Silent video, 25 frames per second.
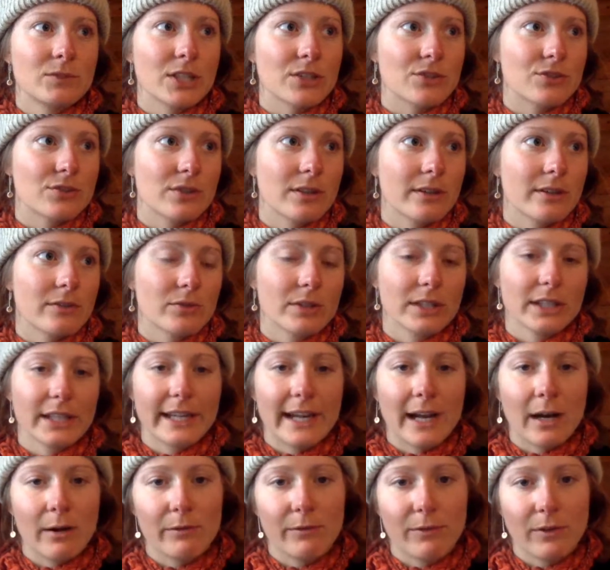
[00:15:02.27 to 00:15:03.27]
just
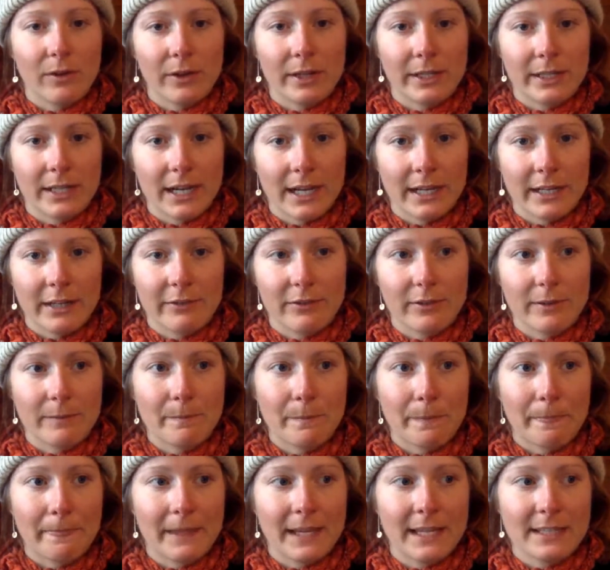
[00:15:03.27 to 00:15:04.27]
really helpful, and kind of
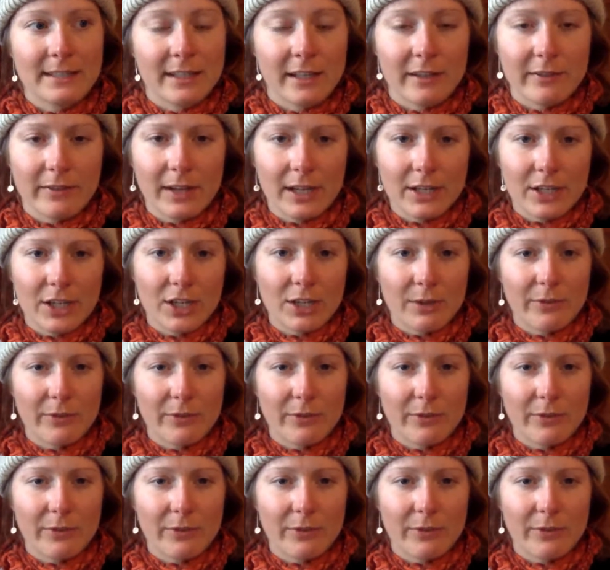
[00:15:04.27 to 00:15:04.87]
instead of